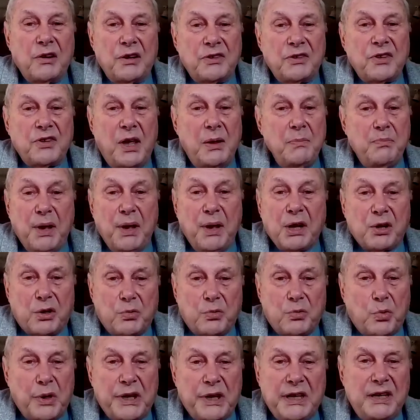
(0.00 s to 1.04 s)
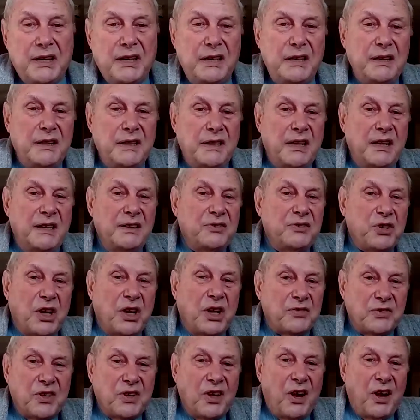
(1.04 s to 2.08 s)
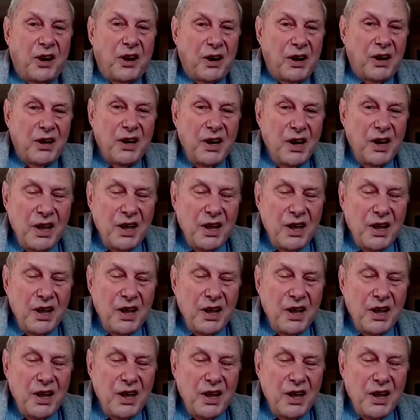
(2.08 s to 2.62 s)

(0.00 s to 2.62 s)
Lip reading: is a bigger we than just our